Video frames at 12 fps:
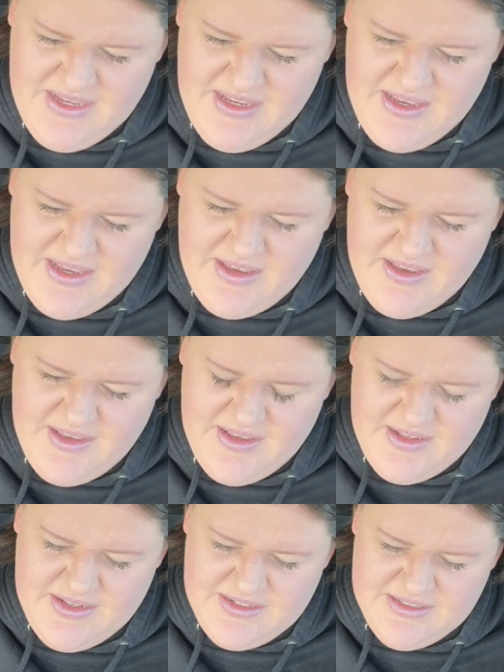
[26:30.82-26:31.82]

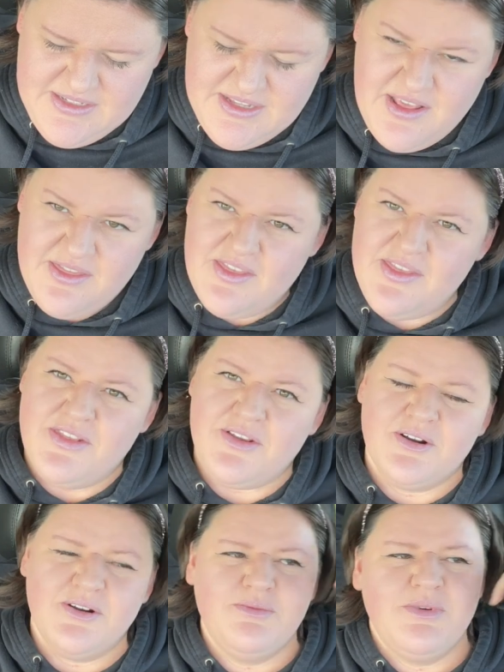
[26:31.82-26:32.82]
And then the
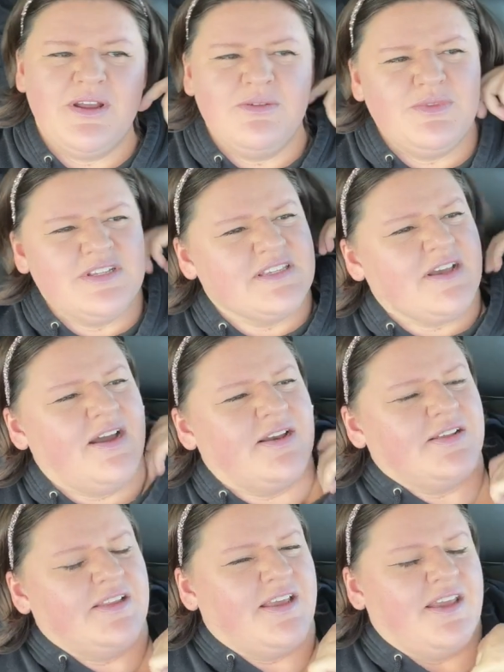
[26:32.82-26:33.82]
third one was kind
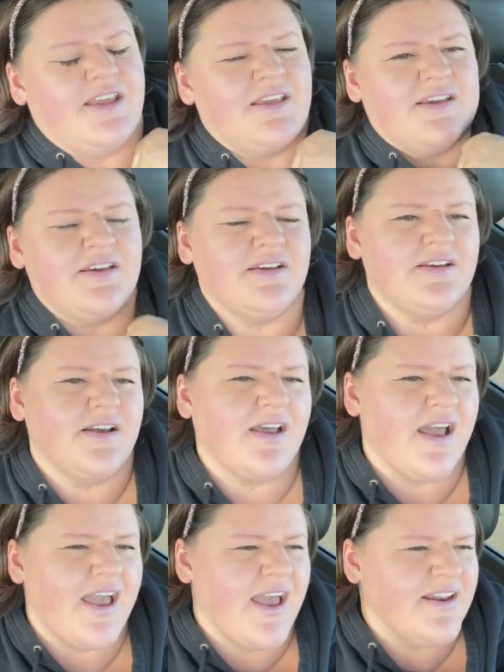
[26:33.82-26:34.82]
of like,
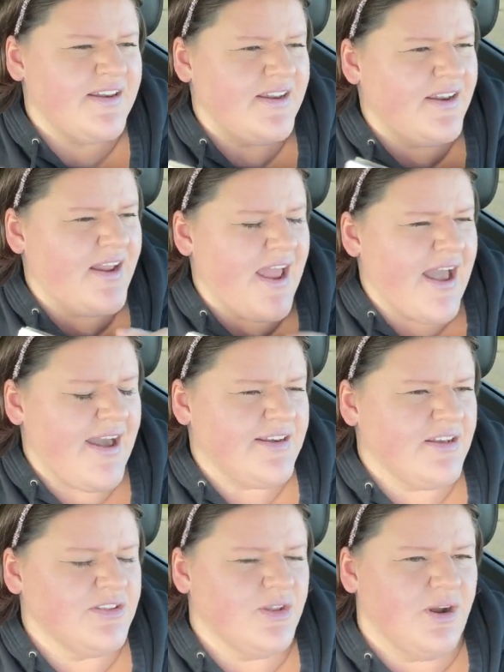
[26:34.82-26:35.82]
I hadn't had
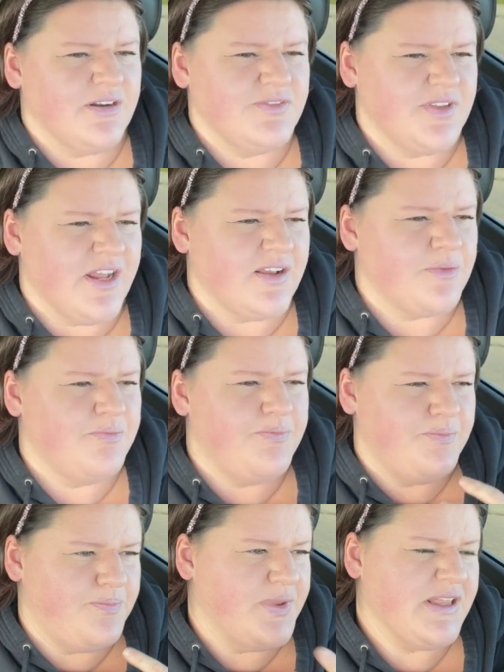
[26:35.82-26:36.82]
a lot of like
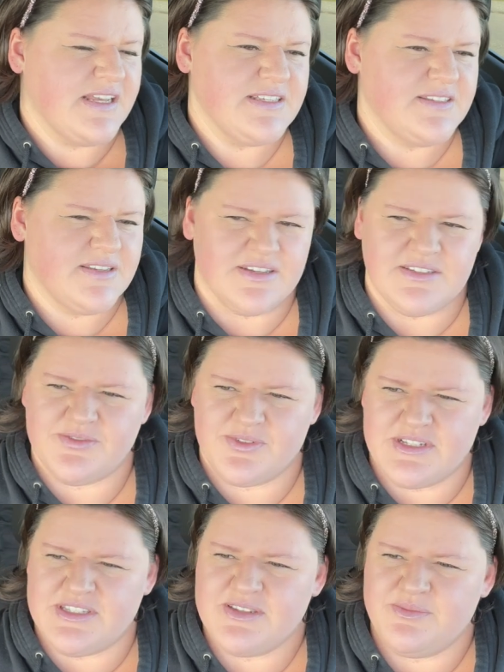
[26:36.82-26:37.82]
plus size
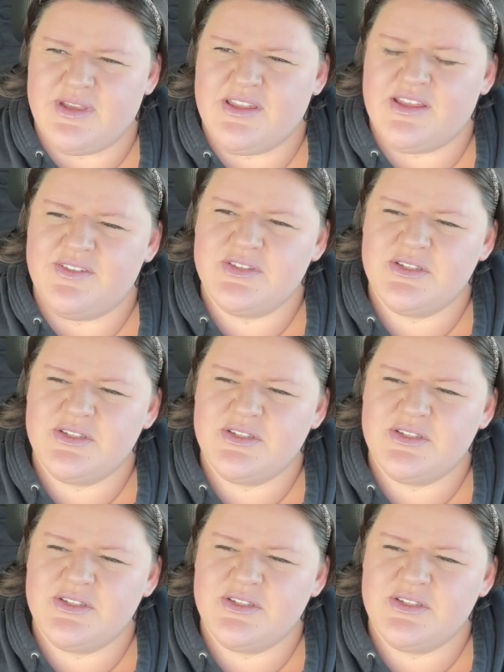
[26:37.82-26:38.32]
friends in my life.